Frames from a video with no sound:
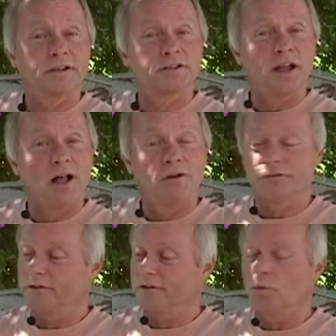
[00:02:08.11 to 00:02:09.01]

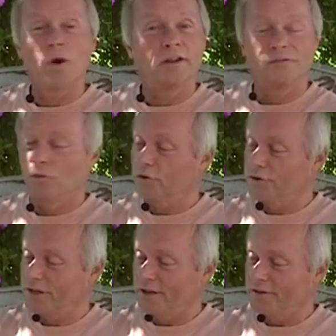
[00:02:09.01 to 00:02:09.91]

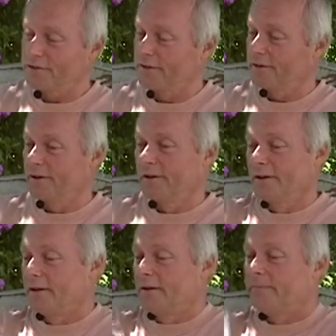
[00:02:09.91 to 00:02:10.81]

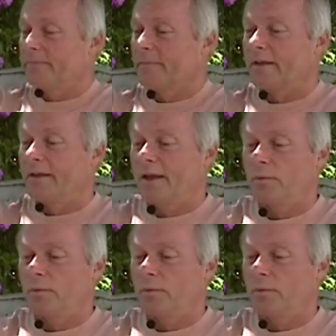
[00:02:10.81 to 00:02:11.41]
$6.24.